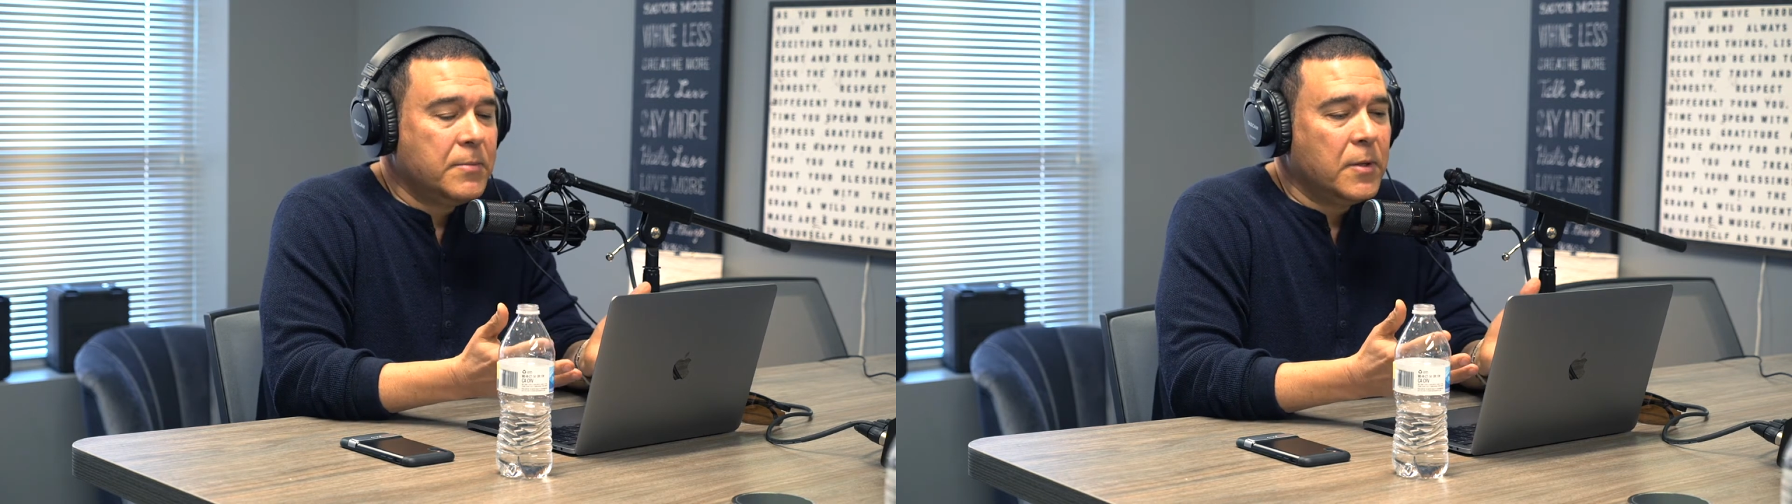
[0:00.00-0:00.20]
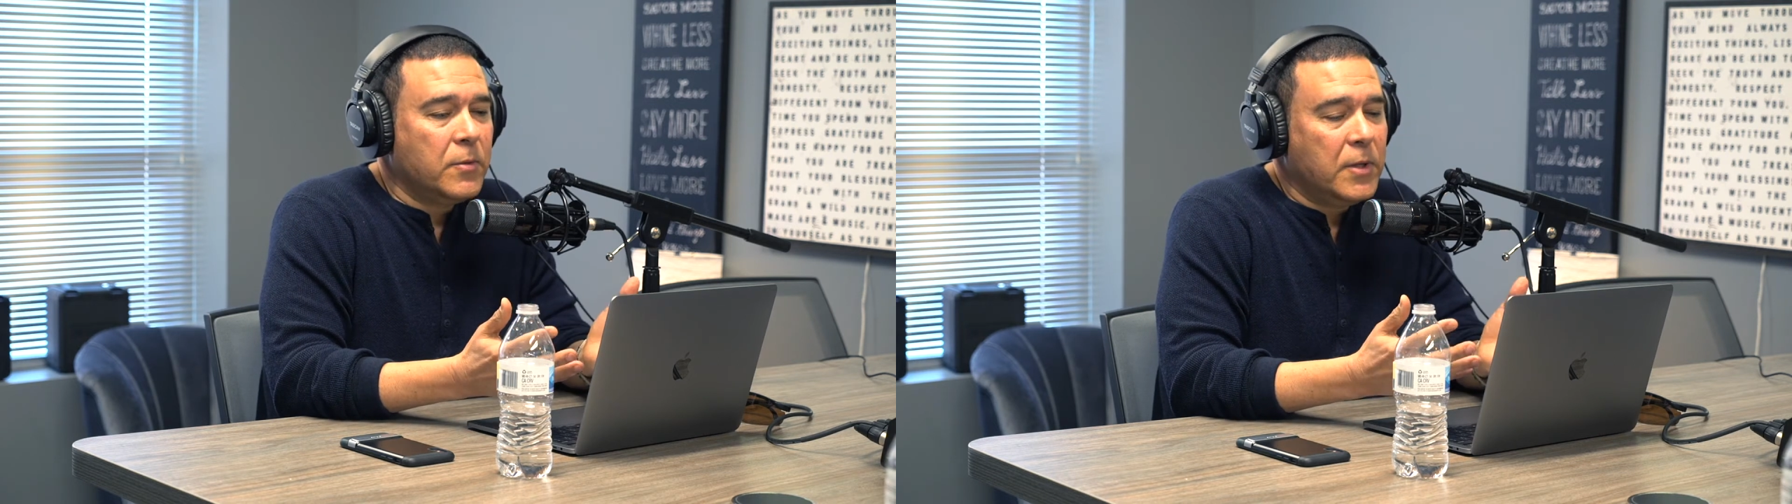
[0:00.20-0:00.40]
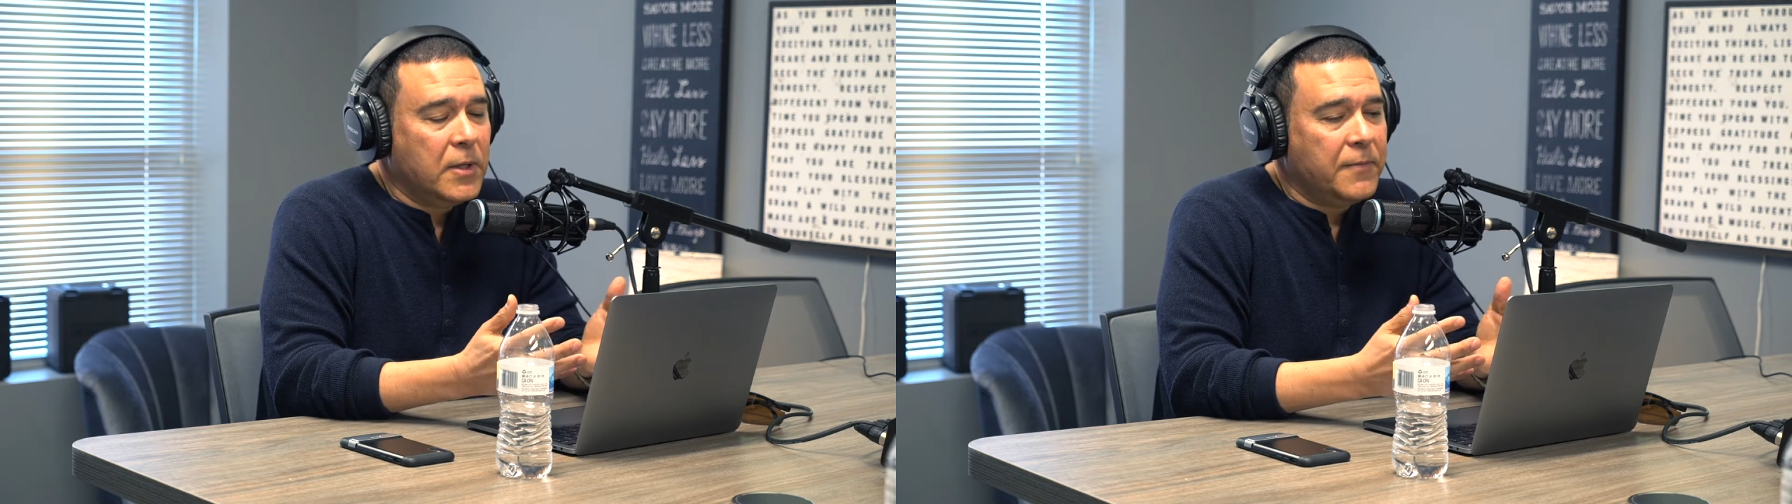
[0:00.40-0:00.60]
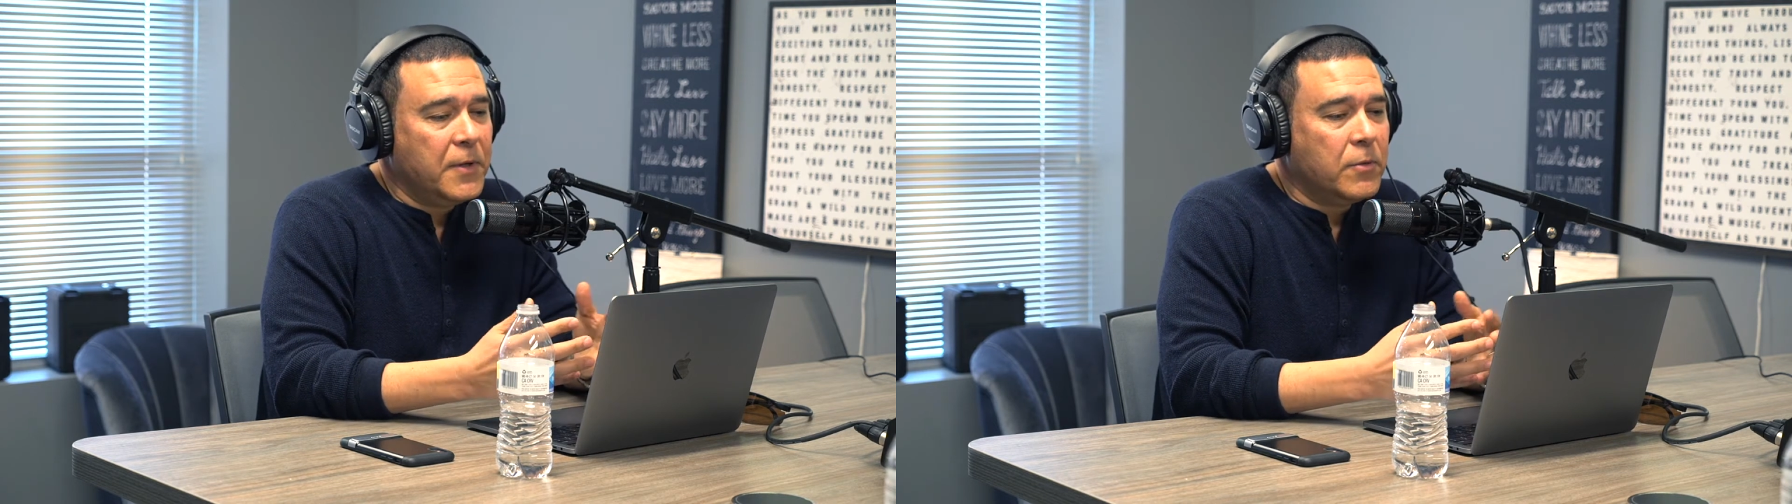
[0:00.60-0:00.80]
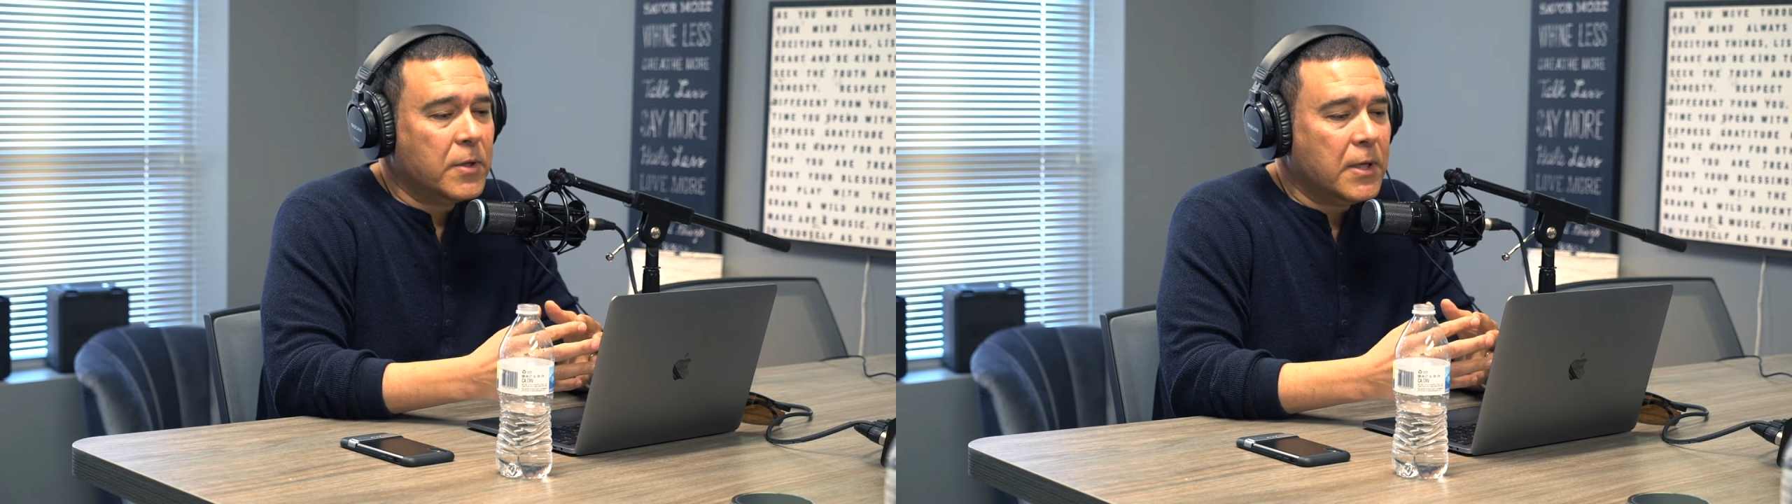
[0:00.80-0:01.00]
but if
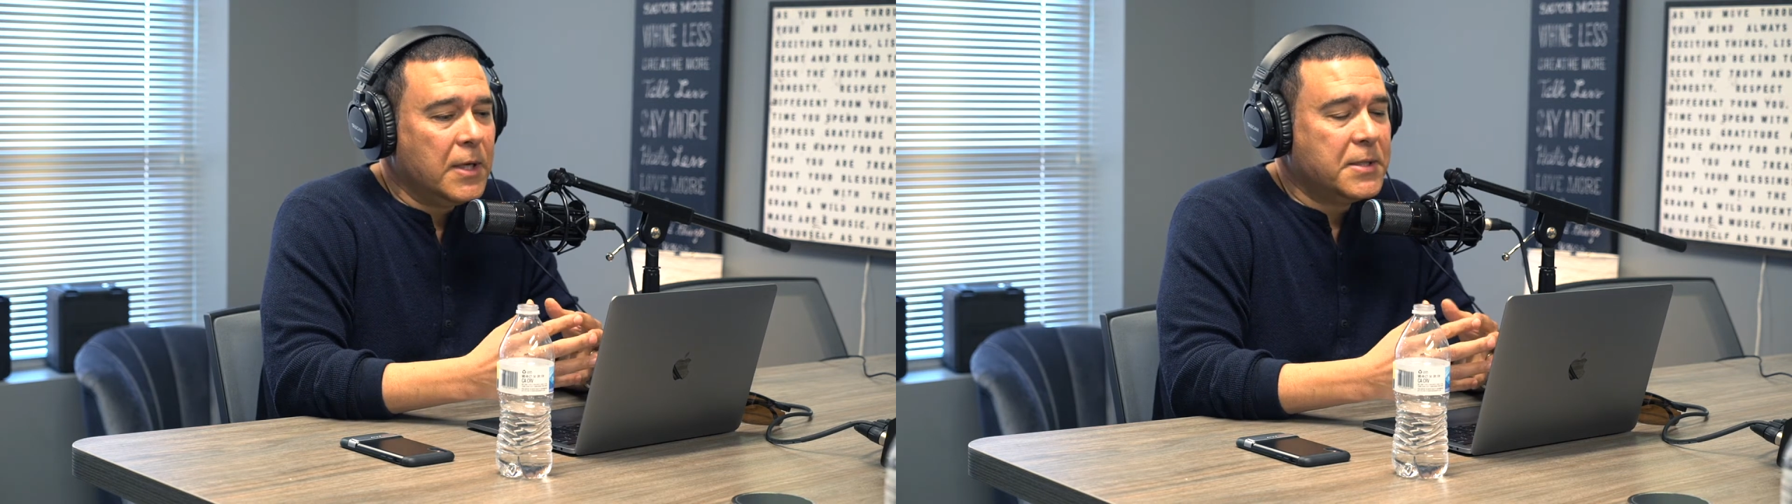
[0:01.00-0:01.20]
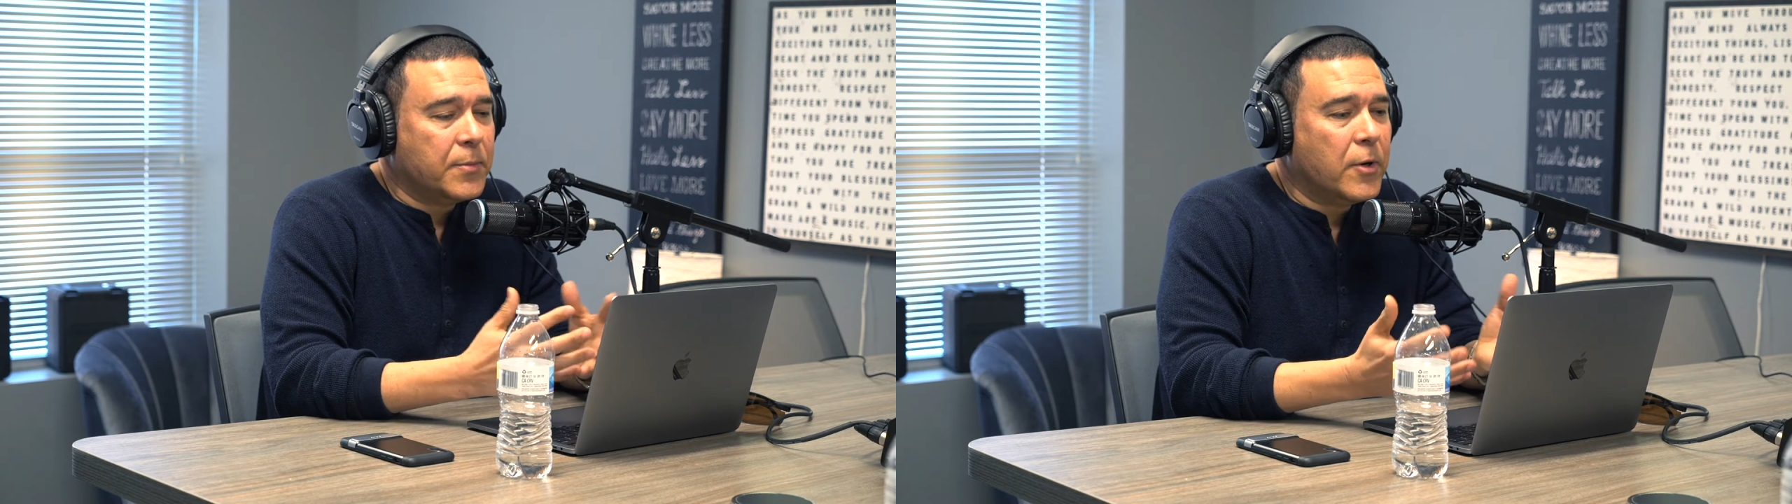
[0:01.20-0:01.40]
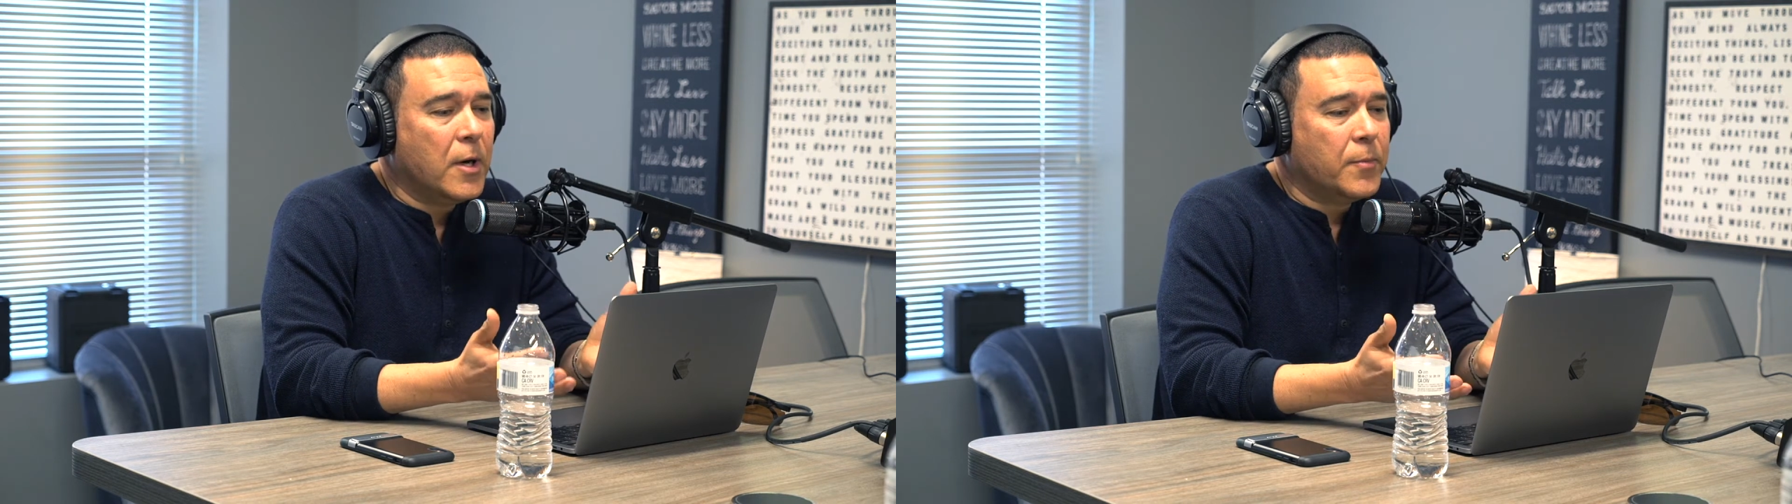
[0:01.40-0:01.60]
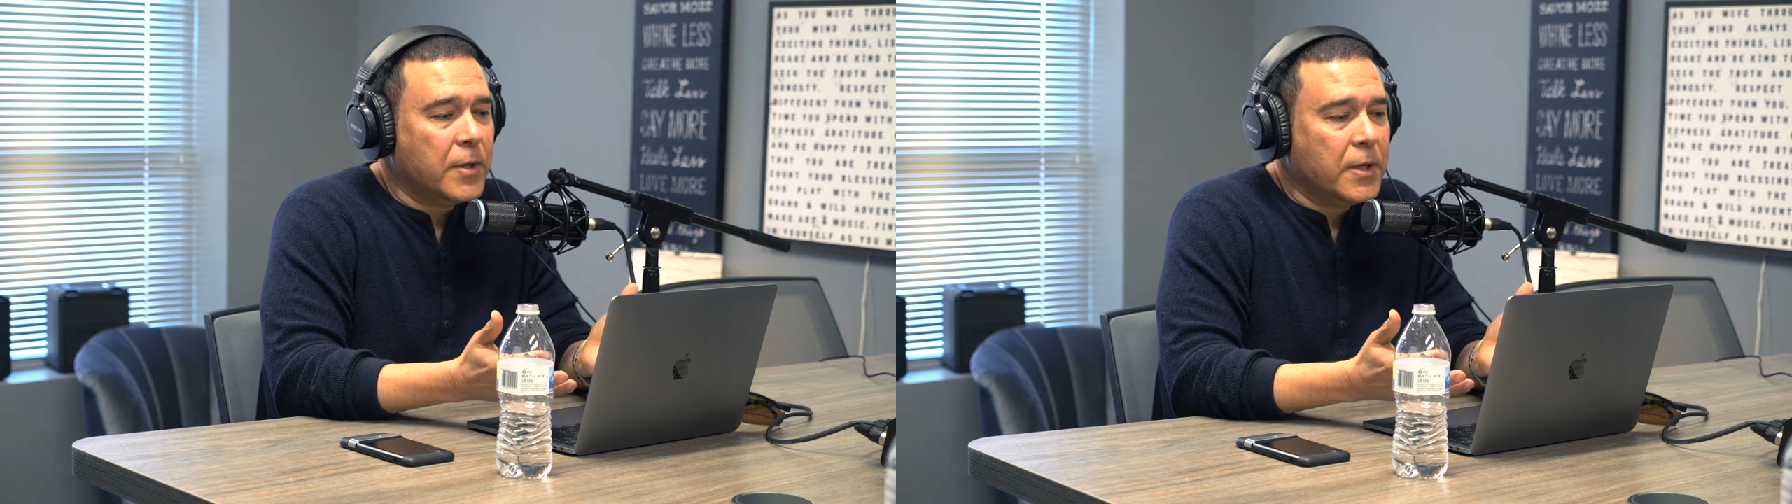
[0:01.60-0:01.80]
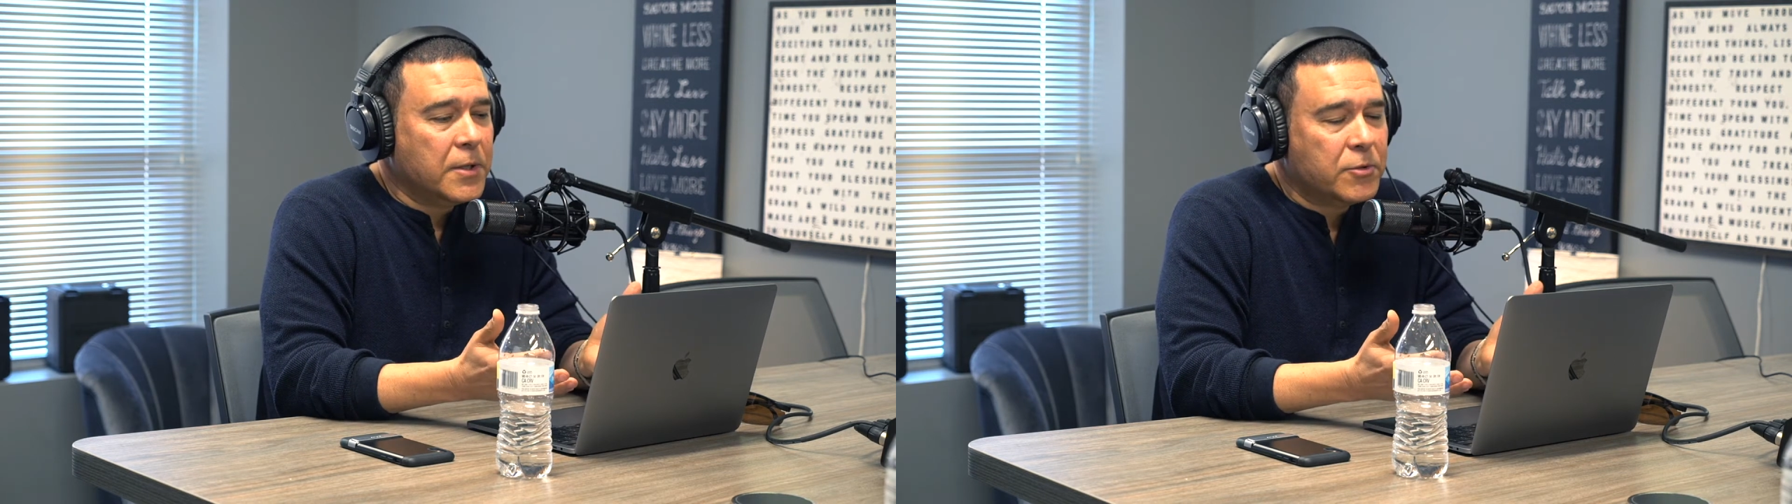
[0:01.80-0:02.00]
you were to lease a
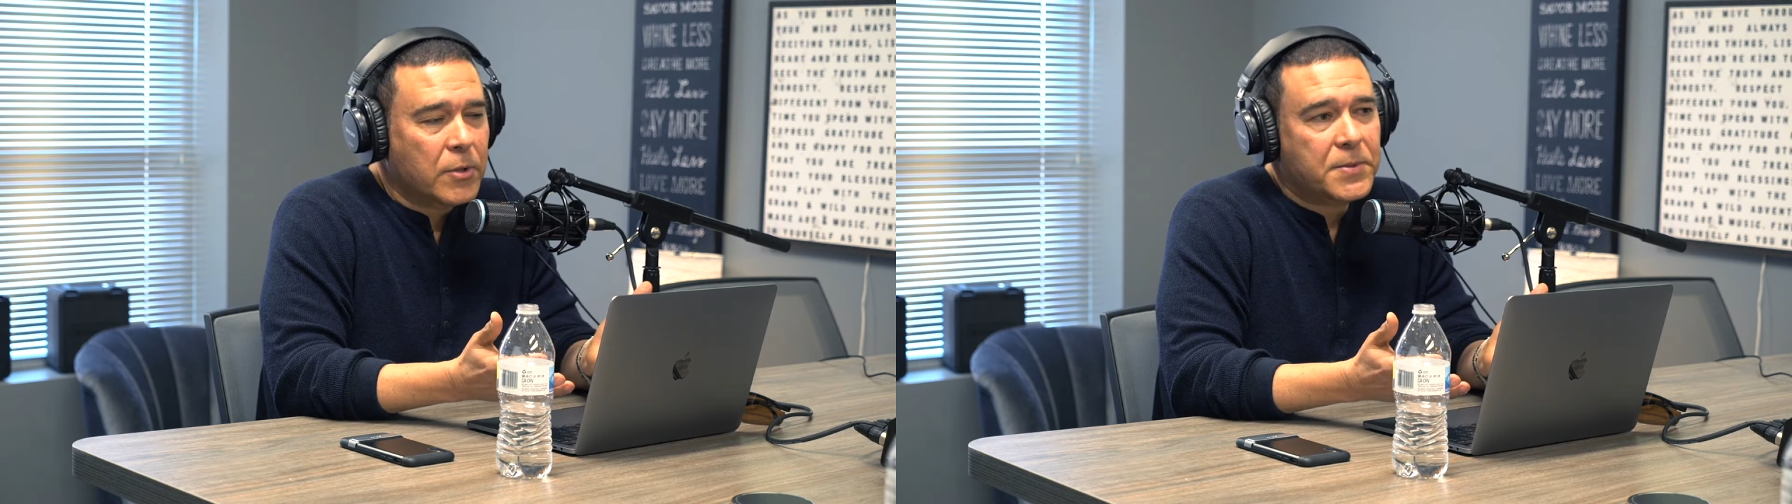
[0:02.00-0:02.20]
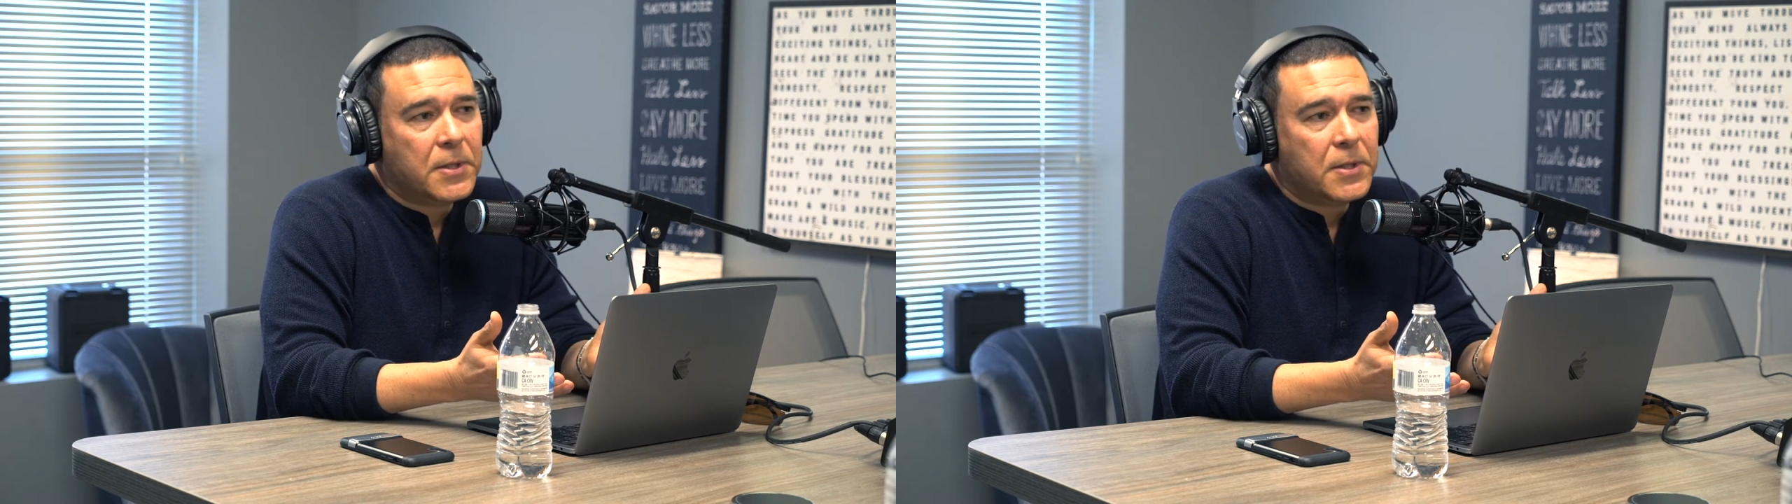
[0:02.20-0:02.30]
property in the strip